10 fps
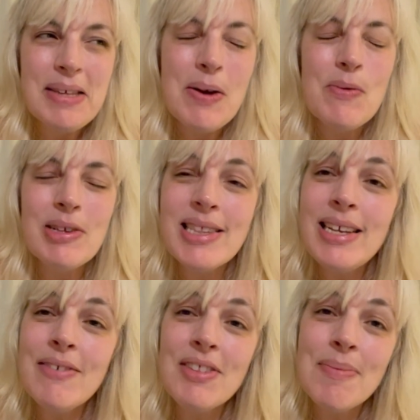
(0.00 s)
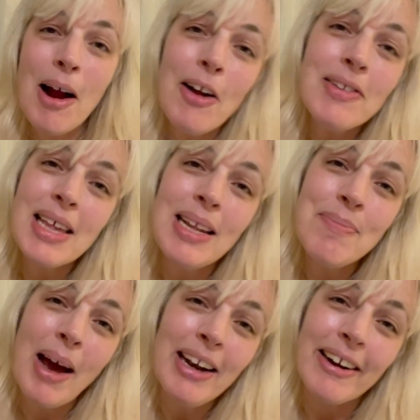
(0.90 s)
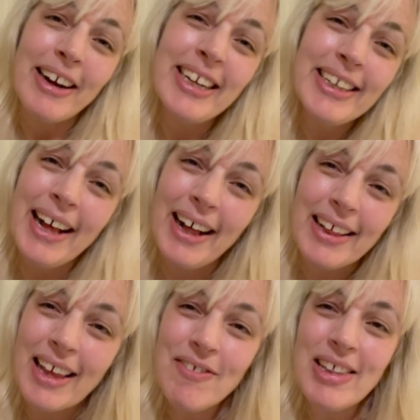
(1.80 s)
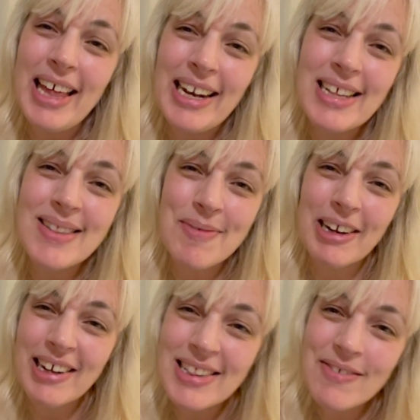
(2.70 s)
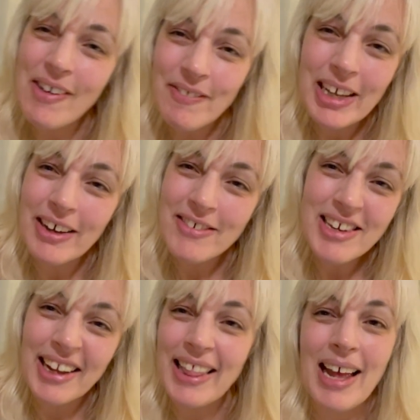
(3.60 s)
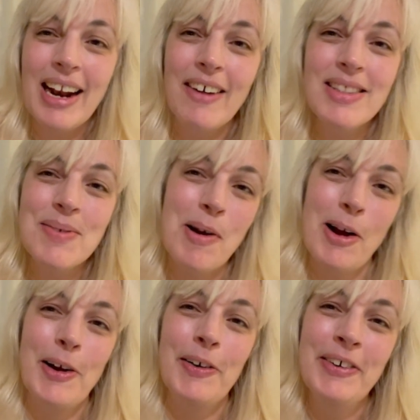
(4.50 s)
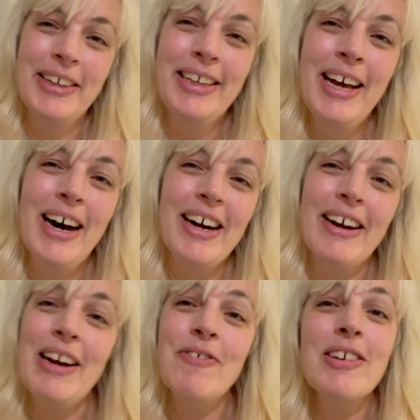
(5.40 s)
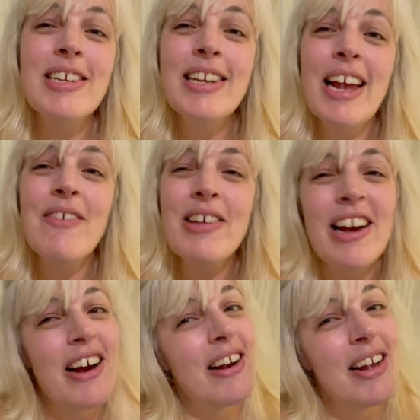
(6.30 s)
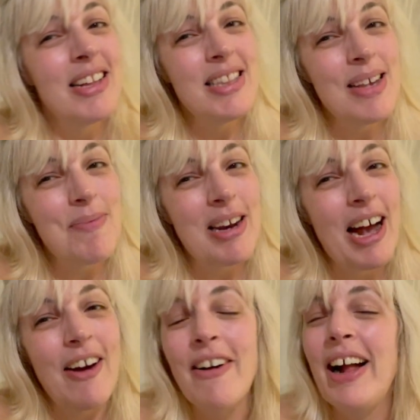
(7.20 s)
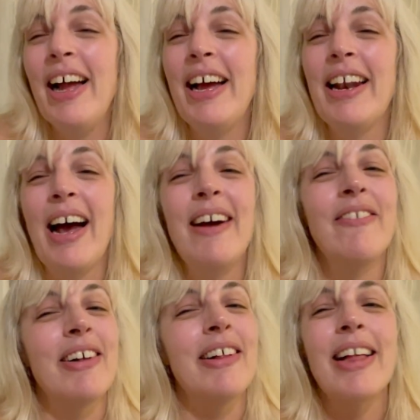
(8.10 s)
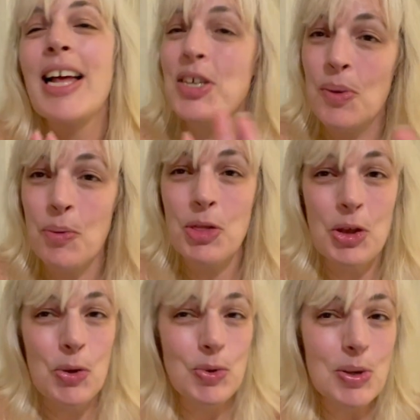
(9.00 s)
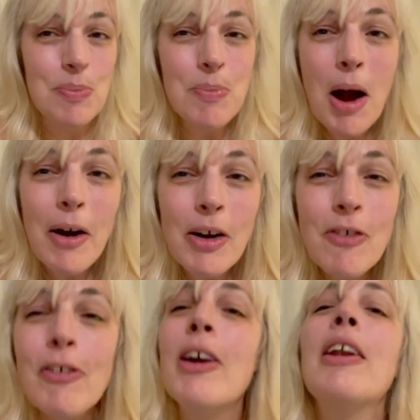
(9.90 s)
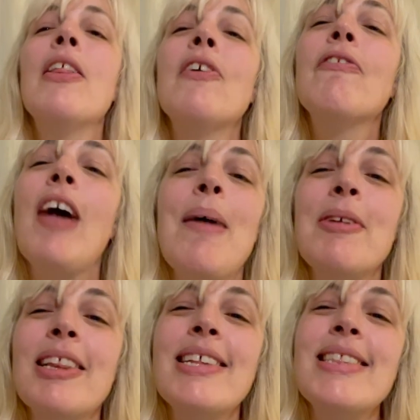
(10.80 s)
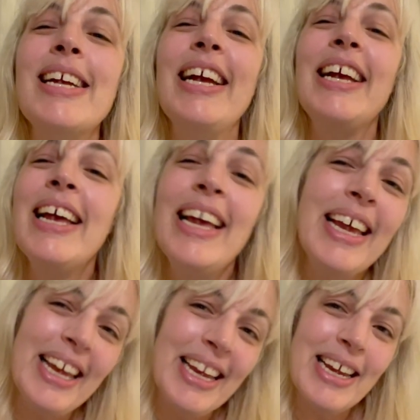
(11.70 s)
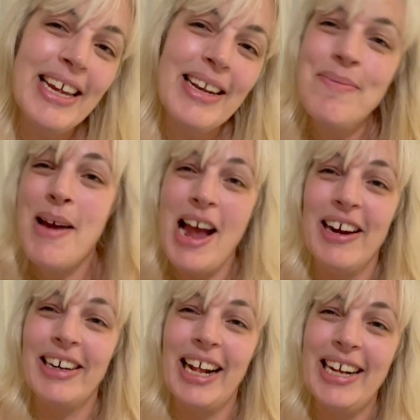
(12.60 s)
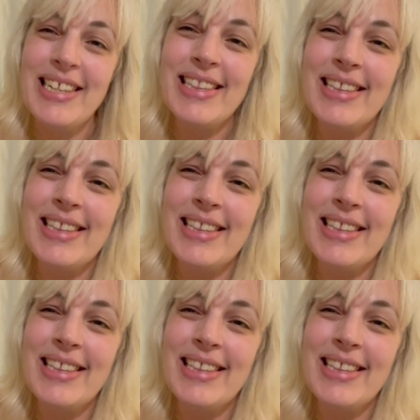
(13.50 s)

we'll see if tomorrow's any better. I'll give you that experience when we go check that out tomorrow. All right, for tonight, we are dipping out, and I will catch up with you tomorrow for another fabulous day in paradise.